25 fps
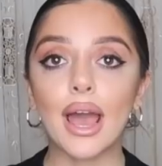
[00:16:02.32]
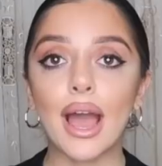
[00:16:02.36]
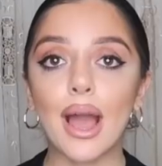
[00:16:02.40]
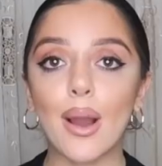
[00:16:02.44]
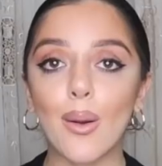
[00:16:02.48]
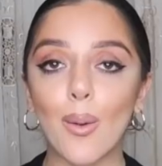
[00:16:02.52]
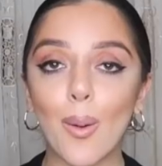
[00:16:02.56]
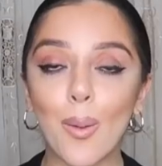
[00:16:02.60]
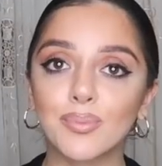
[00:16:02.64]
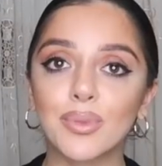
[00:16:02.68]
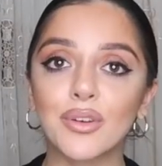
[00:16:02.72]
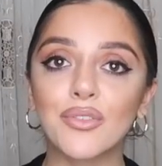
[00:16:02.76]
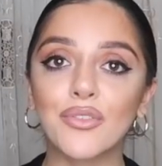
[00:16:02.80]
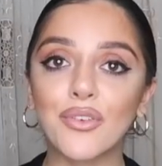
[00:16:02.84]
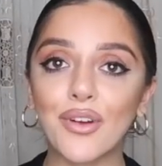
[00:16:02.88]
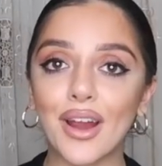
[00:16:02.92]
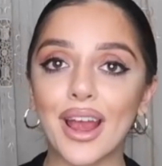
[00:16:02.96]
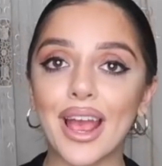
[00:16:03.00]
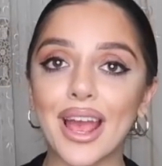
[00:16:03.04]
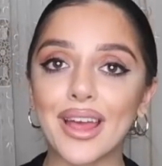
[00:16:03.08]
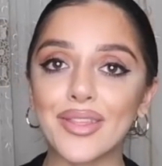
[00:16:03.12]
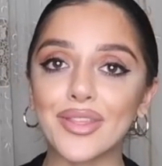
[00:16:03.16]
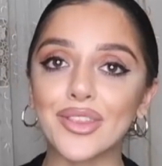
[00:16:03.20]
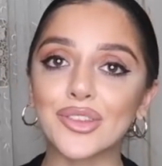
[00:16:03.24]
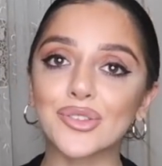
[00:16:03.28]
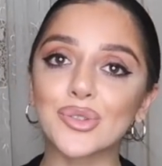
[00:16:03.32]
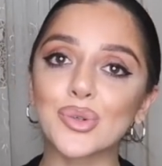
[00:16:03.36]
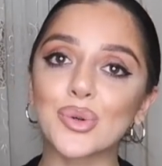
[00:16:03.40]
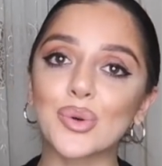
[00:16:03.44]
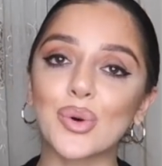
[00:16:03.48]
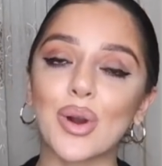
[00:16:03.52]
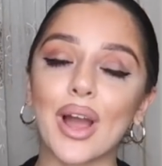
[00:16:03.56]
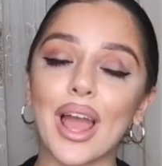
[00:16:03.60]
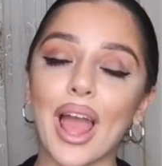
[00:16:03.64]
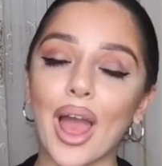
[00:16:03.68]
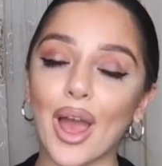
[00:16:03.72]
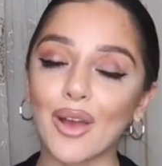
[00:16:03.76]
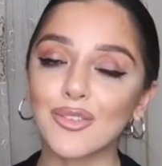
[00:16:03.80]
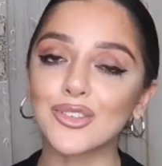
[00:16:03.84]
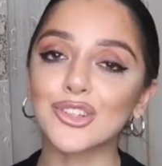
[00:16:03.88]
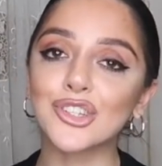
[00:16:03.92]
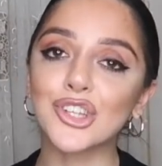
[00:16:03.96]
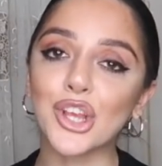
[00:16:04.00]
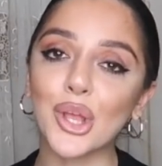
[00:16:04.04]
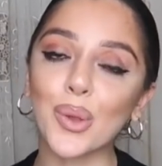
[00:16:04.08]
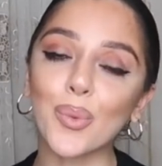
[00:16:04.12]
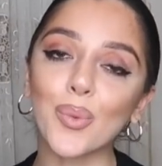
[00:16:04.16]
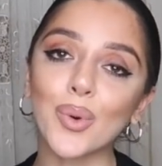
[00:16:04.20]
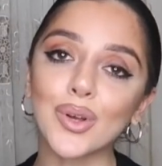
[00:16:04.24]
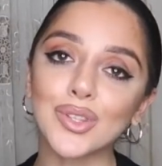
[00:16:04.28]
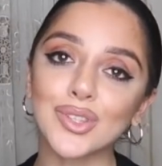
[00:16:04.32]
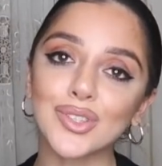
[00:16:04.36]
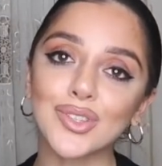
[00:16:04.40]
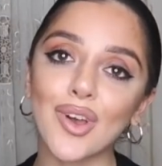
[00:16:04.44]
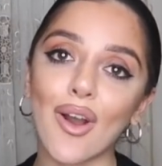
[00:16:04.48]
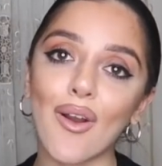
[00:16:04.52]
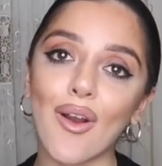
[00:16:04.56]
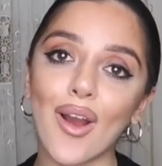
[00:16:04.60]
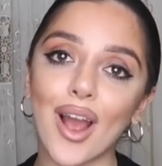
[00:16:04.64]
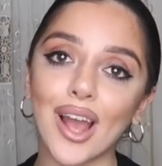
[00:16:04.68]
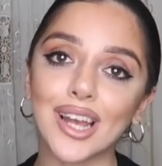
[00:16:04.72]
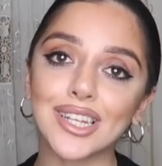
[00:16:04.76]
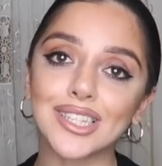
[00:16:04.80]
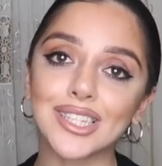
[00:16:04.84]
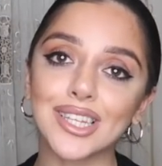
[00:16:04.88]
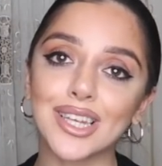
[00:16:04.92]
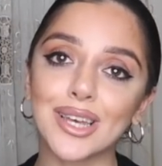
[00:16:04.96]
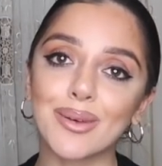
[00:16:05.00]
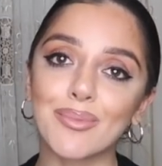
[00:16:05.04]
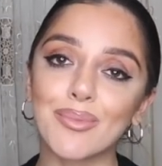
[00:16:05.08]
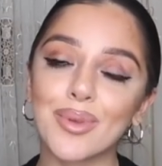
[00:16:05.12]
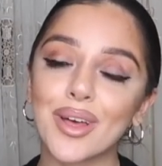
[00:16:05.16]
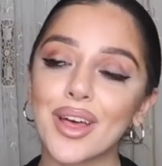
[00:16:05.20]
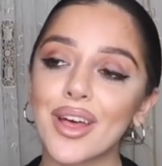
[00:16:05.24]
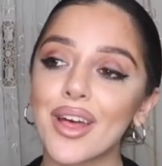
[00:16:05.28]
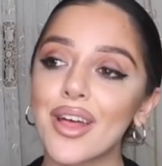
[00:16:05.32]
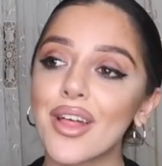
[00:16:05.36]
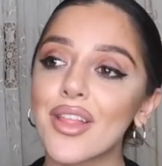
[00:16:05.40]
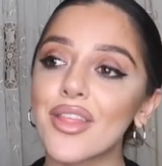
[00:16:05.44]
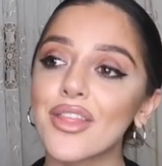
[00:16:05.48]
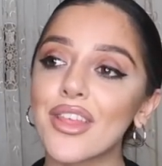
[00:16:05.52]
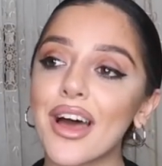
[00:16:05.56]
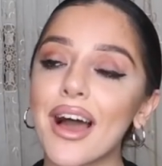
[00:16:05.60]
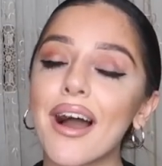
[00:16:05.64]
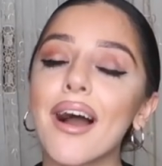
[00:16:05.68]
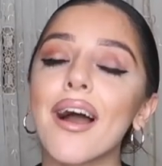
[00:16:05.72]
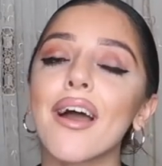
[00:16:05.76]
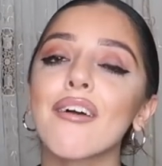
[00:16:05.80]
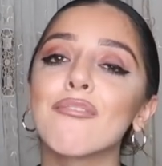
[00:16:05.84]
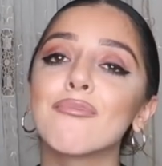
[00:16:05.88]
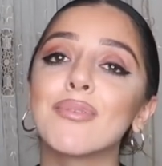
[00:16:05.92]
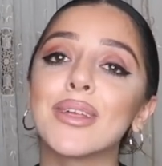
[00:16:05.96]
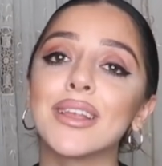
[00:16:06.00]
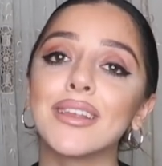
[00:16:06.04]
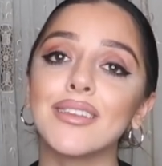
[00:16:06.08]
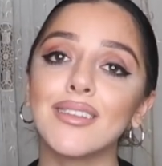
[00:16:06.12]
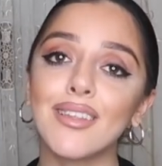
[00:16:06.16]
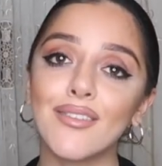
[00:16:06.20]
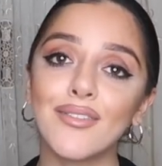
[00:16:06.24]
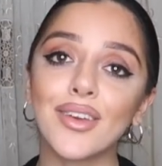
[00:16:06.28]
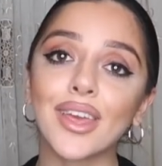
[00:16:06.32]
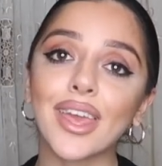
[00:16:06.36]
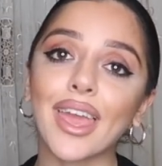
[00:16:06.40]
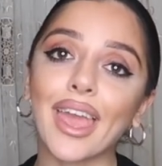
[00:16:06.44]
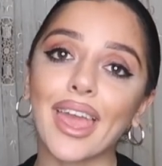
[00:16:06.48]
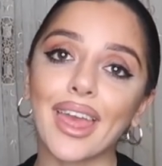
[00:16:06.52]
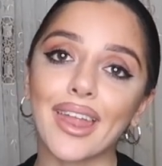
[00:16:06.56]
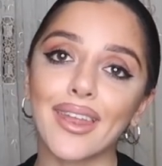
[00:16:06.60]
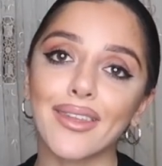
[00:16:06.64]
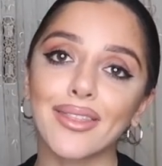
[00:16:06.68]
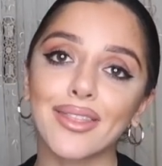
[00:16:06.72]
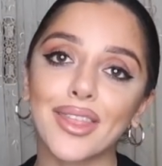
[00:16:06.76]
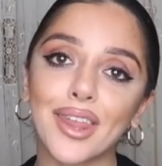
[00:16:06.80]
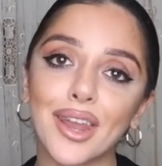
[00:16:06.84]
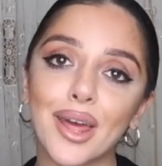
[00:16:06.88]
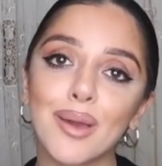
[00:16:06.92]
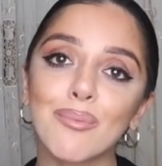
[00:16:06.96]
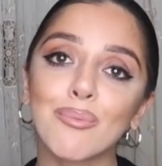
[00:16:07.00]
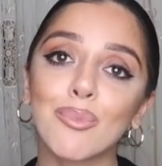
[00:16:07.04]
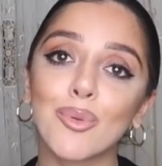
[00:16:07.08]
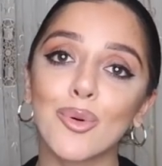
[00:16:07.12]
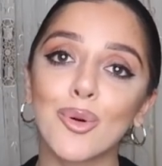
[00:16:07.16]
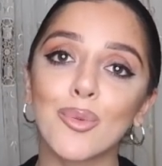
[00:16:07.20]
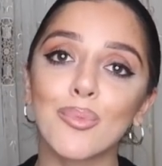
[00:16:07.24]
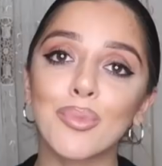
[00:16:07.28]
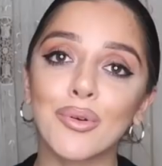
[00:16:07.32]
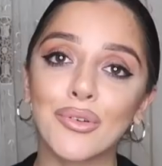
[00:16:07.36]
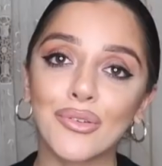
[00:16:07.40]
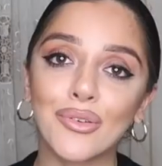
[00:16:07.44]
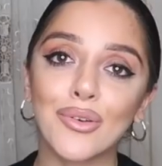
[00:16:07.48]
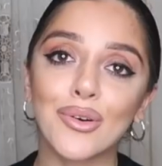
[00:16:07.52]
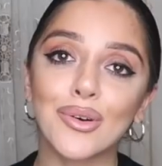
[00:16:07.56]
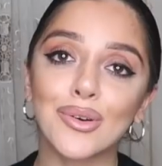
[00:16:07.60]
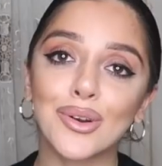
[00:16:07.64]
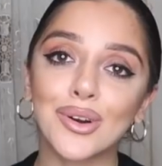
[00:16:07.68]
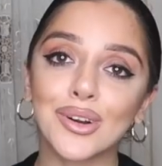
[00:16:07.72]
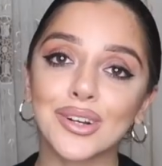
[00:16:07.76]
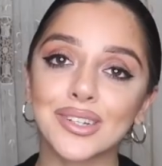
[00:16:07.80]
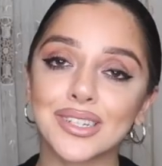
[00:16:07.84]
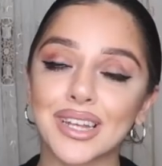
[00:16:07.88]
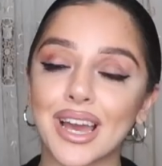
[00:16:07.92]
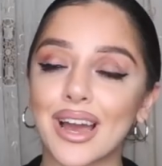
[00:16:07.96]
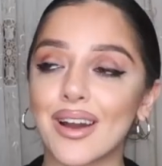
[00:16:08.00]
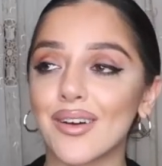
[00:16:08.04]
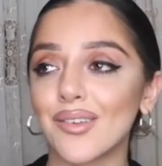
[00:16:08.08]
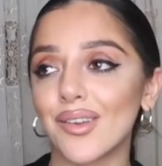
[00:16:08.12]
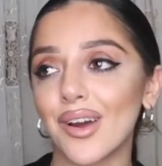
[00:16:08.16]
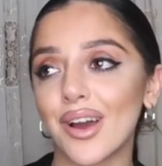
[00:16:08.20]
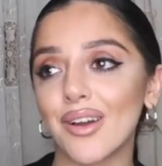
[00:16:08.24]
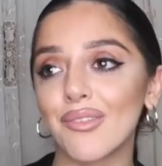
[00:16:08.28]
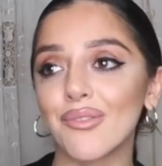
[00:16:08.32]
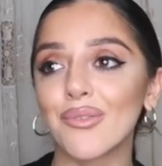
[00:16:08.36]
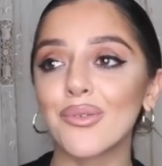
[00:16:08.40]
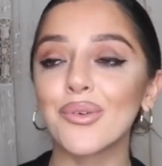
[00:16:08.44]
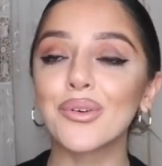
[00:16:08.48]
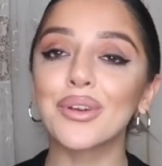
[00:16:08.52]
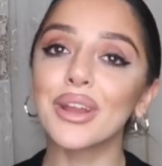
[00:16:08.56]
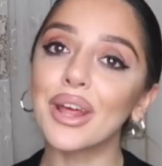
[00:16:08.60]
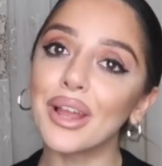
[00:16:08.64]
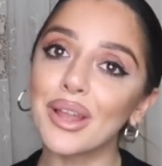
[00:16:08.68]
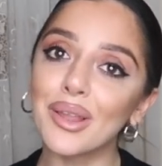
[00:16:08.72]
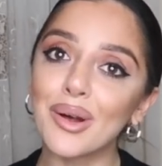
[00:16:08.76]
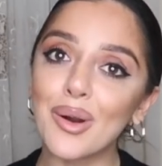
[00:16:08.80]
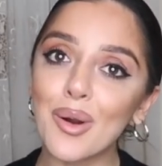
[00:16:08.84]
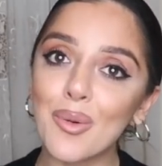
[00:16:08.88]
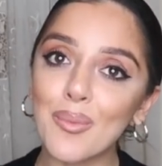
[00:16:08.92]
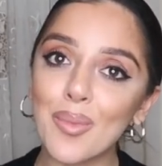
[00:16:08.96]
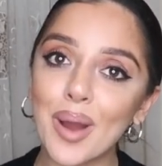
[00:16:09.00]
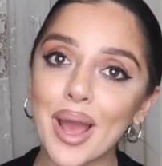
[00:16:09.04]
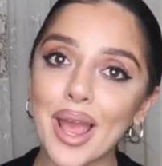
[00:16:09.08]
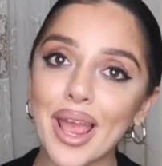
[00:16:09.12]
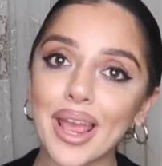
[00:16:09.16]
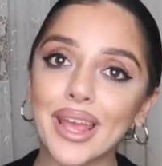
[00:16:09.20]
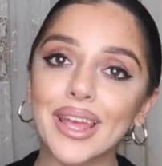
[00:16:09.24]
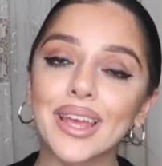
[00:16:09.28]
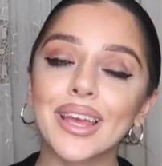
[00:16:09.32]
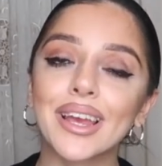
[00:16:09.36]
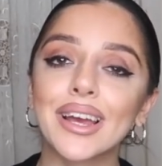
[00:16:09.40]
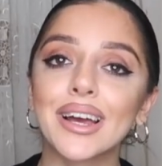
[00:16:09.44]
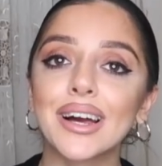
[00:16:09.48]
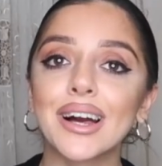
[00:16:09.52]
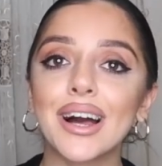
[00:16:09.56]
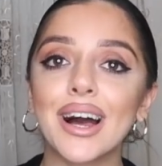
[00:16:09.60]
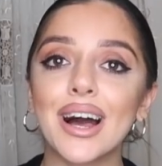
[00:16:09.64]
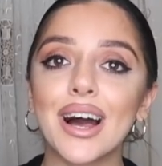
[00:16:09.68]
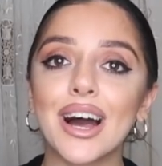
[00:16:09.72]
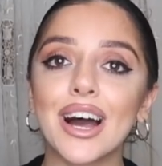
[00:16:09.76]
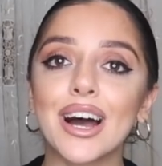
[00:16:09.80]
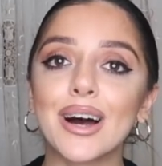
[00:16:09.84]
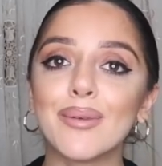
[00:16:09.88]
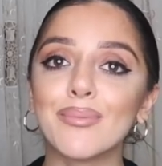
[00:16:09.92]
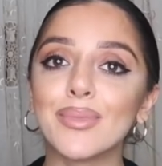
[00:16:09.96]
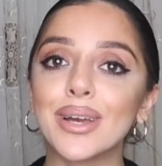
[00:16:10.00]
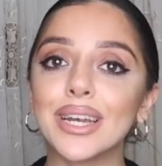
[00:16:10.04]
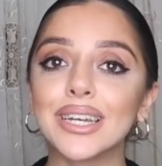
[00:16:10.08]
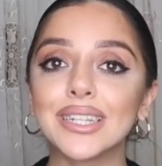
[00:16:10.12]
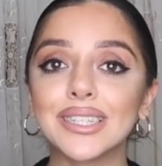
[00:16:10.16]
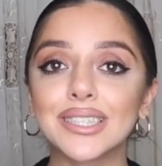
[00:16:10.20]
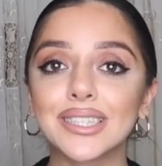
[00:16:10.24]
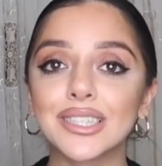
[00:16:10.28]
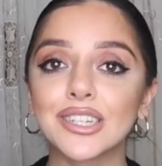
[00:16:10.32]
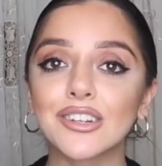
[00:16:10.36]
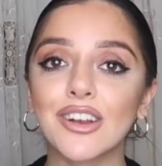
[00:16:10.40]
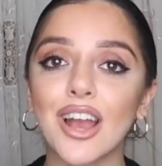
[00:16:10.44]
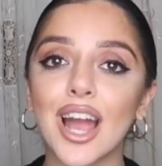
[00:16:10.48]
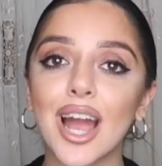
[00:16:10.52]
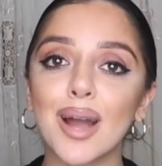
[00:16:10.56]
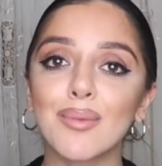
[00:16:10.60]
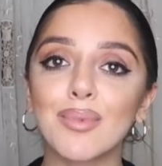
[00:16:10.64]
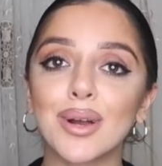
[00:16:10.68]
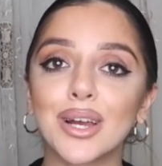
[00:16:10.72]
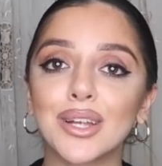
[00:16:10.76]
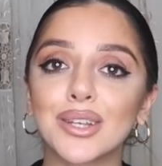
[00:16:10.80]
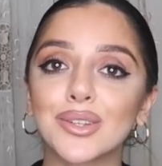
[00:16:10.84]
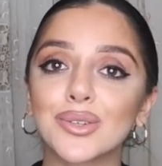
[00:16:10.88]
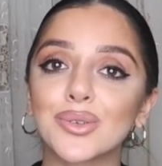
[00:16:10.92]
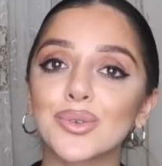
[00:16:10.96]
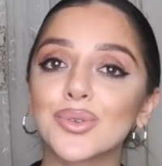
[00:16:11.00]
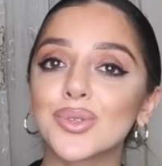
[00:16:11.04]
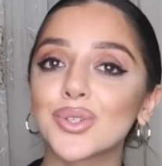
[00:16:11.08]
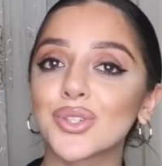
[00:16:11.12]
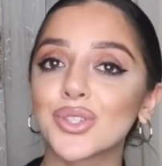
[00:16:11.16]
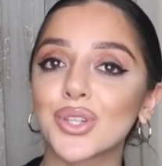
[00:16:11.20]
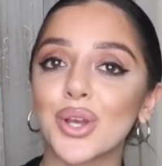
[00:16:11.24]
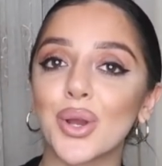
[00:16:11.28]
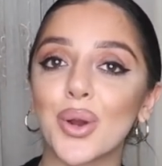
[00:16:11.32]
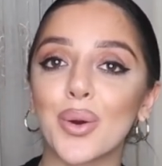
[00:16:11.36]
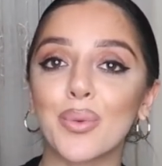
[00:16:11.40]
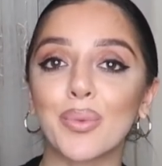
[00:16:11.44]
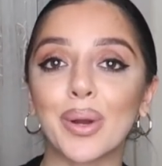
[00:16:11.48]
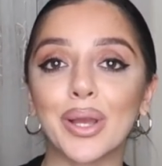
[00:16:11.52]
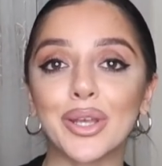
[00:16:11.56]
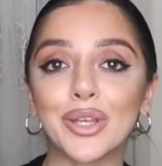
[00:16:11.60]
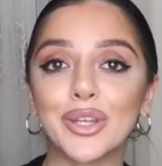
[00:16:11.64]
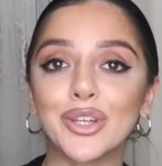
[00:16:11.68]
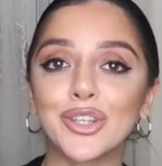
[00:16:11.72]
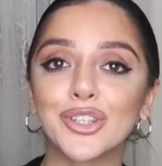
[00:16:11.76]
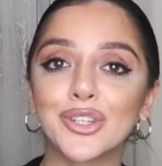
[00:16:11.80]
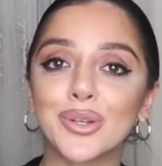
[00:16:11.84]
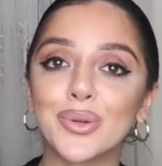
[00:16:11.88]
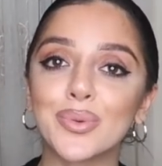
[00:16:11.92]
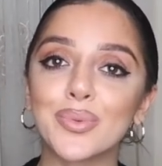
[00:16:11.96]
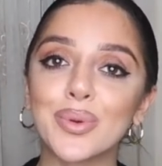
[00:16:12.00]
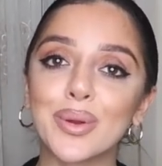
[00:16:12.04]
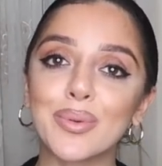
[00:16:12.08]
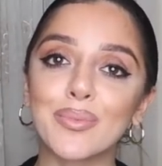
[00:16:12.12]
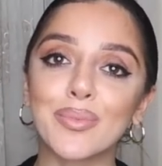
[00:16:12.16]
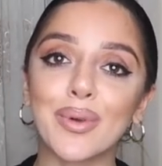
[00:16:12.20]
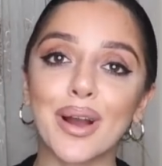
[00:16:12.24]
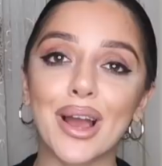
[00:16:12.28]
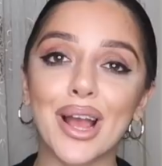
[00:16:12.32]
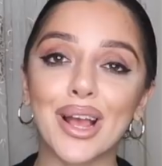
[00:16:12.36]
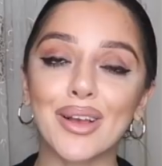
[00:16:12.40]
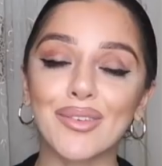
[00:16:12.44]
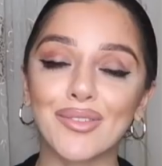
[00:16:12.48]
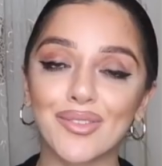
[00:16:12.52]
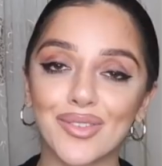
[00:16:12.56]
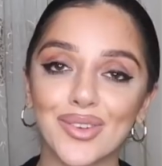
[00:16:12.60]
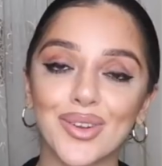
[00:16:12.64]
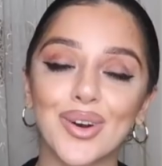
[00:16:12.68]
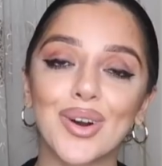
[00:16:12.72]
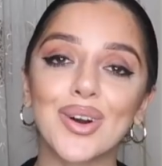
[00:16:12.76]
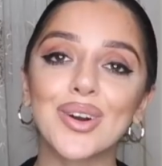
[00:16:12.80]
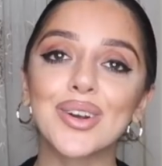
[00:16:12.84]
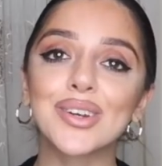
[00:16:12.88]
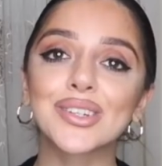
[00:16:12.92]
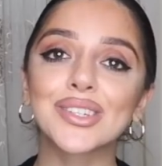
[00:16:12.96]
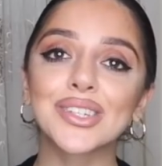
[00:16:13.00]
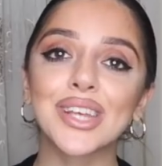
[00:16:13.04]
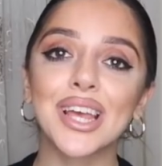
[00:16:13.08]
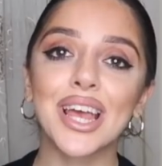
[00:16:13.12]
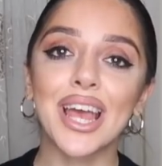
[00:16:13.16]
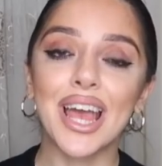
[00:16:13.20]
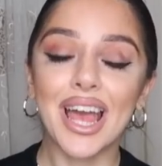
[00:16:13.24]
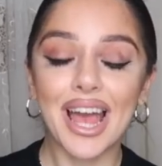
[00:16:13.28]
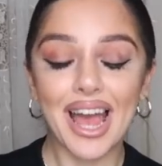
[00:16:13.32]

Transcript: Now, before I end this haul, I have to show you one Zara item that I've been living in, that I bought before lockdown. I've worn it a lot on my um, Instagram and also on my YouTube in my vlogs.